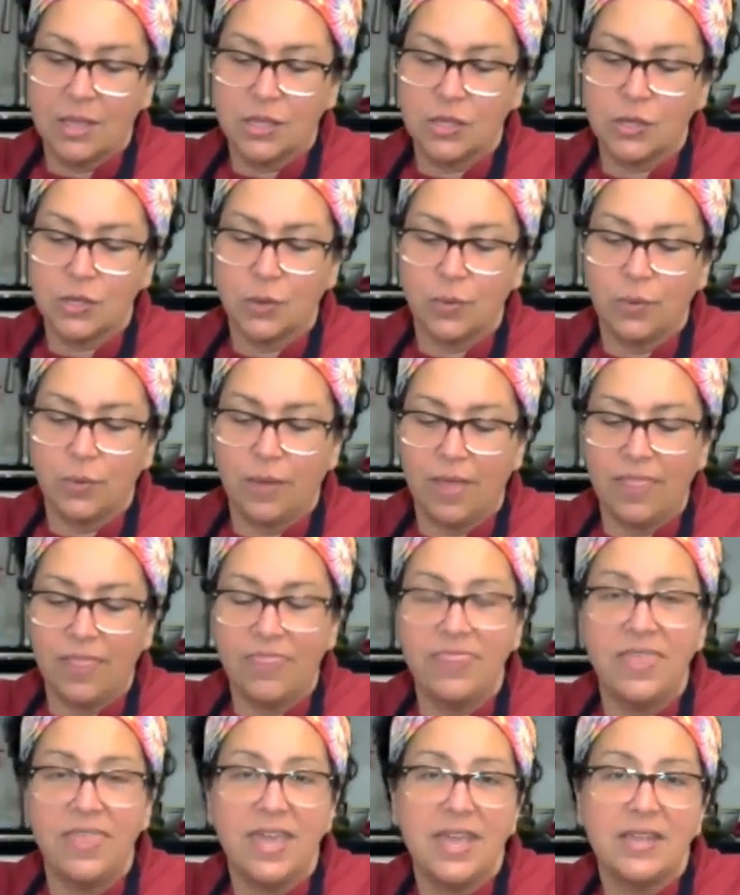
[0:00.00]
So
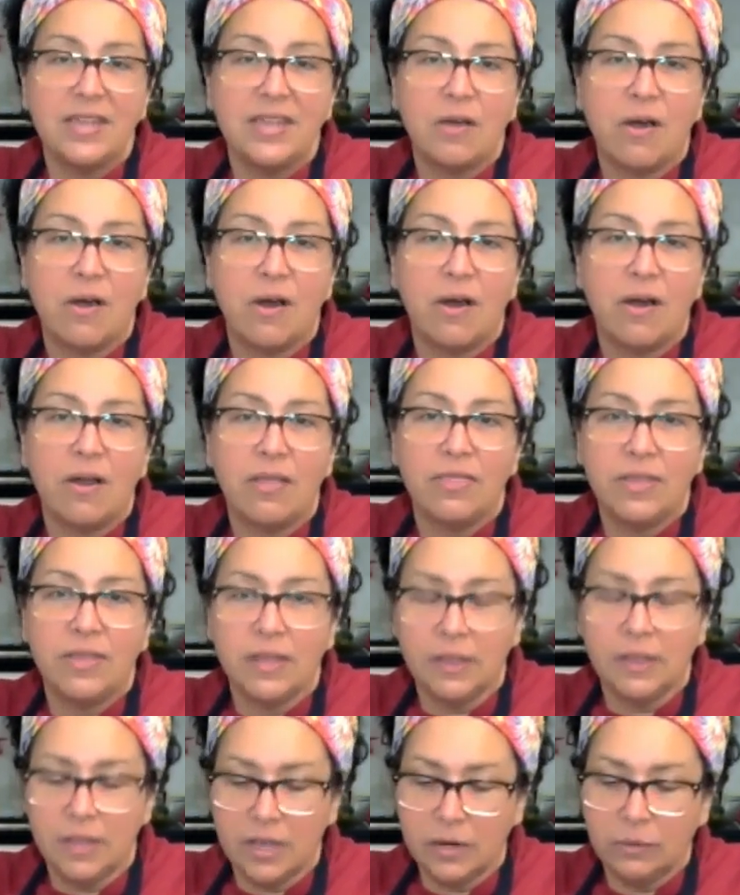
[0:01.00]
these are
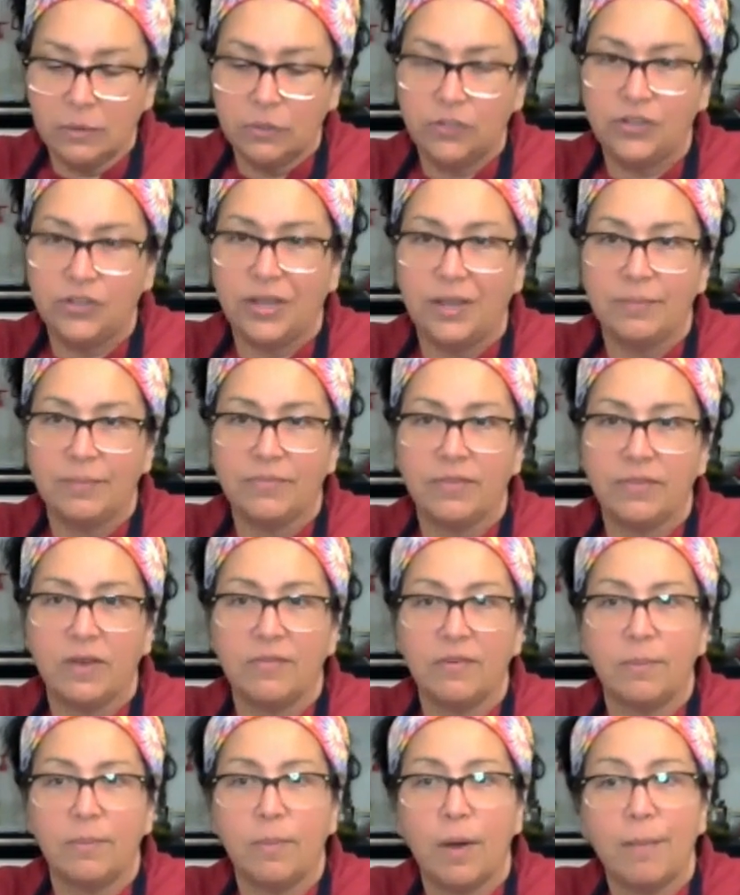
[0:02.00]
the little gems
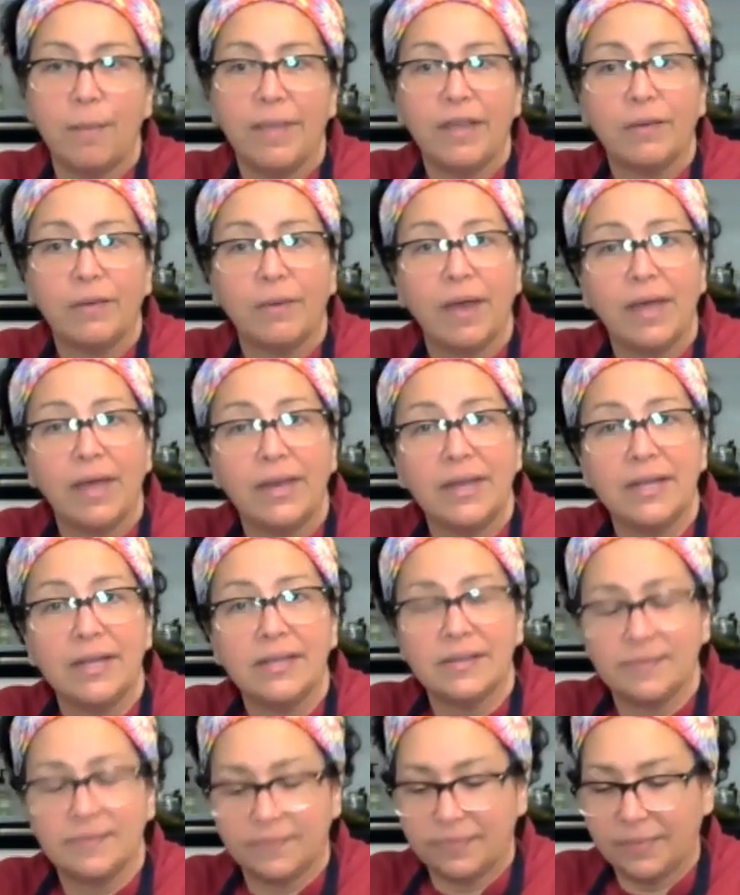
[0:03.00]
of a pomegranate.
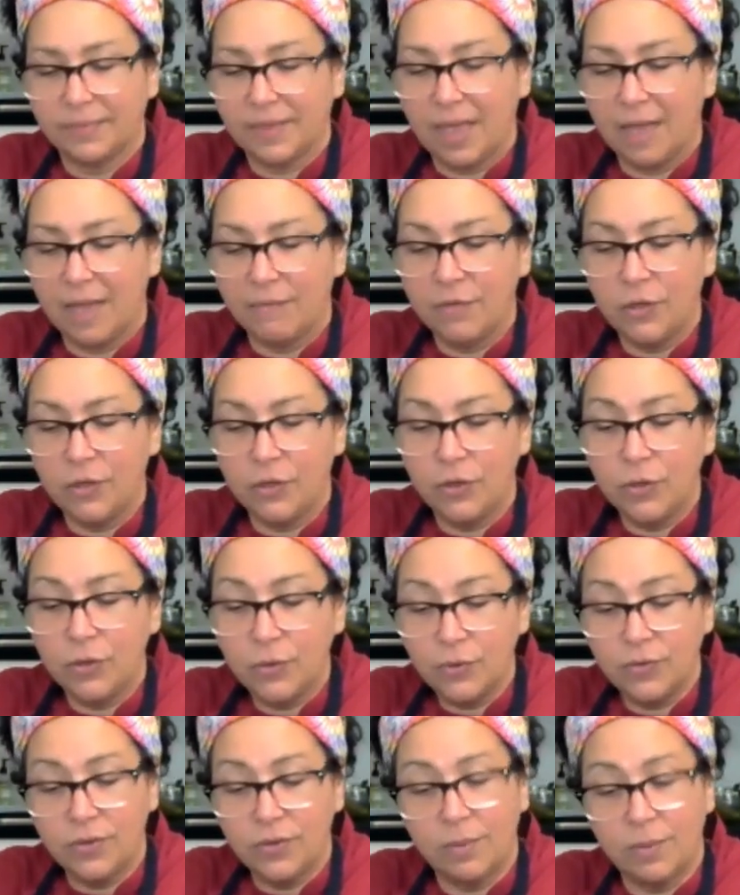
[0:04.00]
Have you
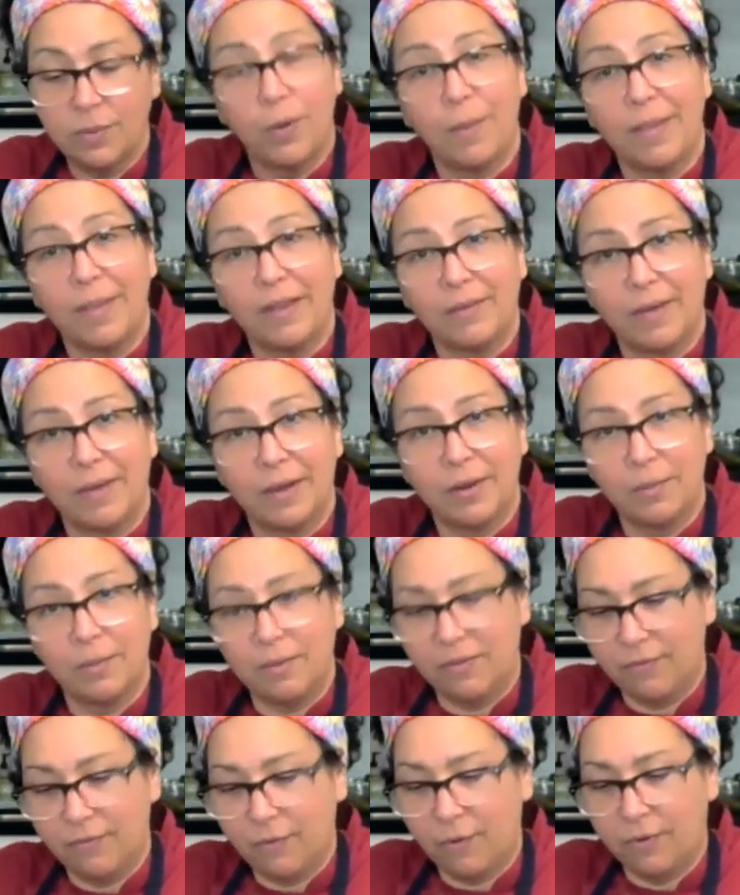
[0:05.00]
used a pomegranate
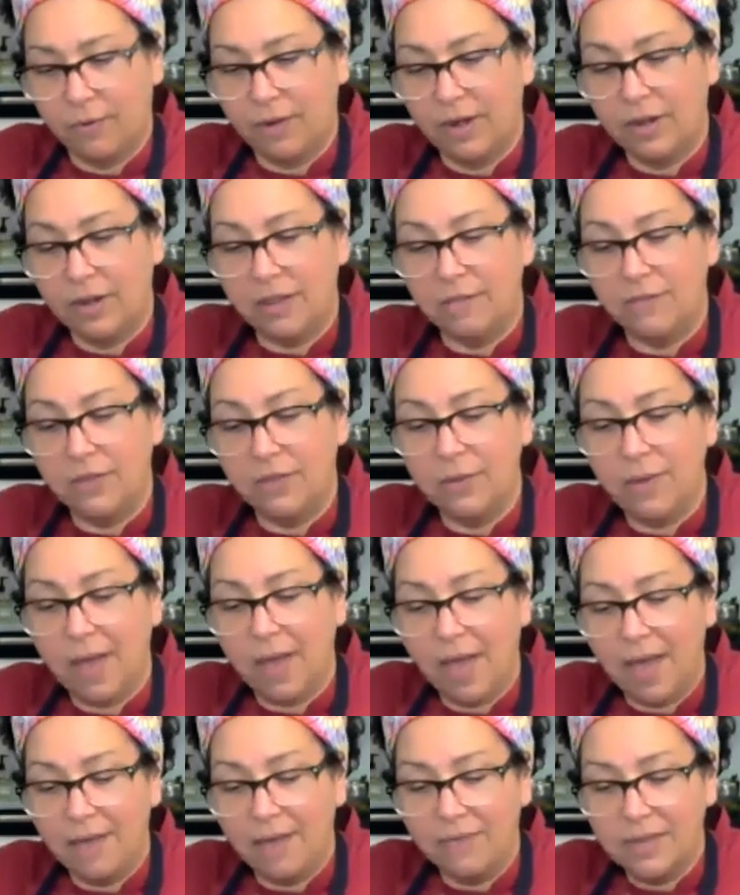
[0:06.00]
before? And if you
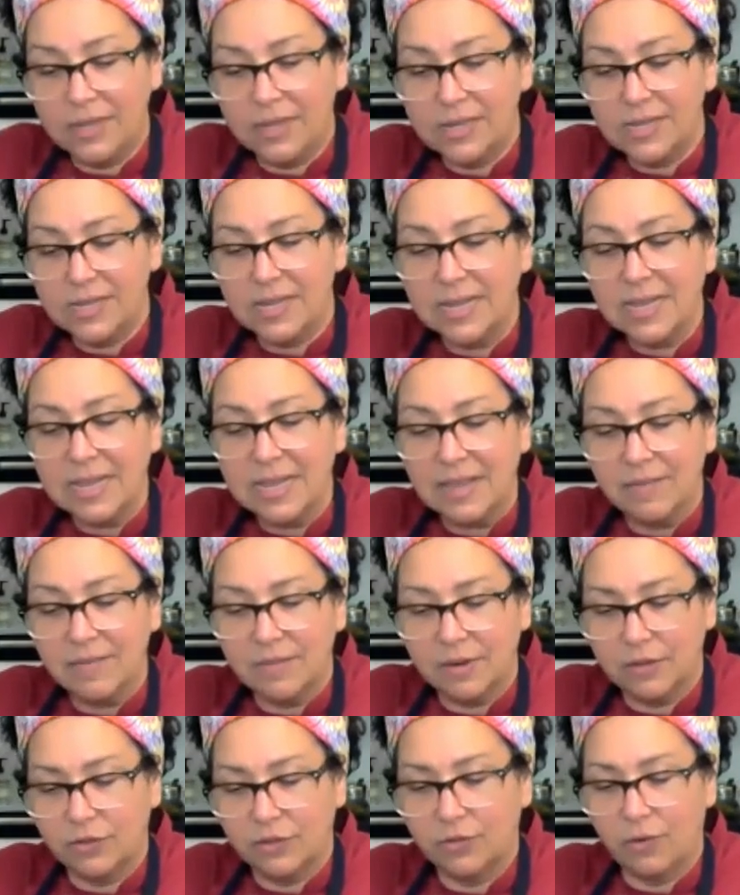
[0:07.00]
haven't, give
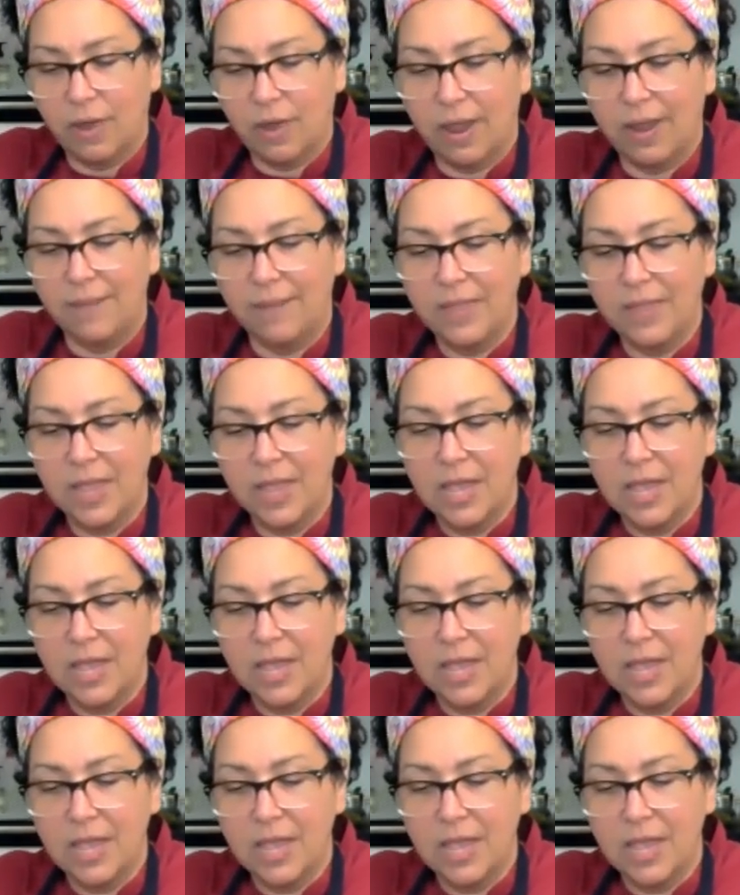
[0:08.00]
it a try.